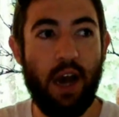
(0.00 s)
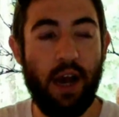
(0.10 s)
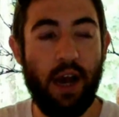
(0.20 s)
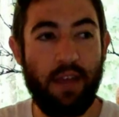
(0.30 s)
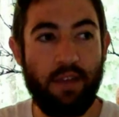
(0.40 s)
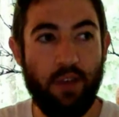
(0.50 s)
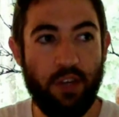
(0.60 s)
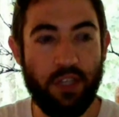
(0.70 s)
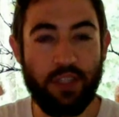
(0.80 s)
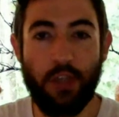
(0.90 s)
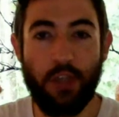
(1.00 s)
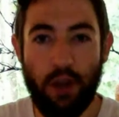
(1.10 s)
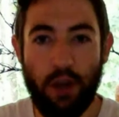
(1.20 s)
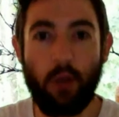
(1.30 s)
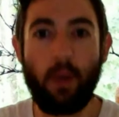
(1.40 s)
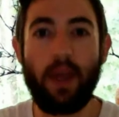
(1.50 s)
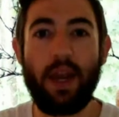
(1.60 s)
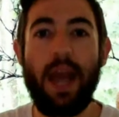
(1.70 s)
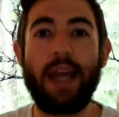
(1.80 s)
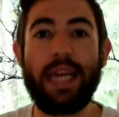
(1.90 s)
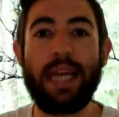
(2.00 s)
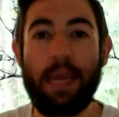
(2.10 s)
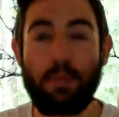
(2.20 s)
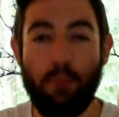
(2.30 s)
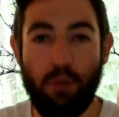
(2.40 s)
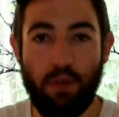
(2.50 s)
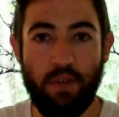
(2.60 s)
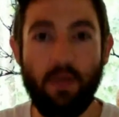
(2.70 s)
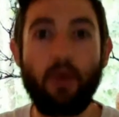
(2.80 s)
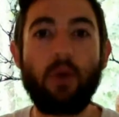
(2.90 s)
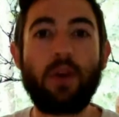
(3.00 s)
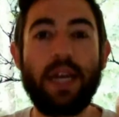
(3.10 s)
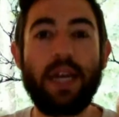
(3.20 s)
if you just don't quit and keep moving forward, as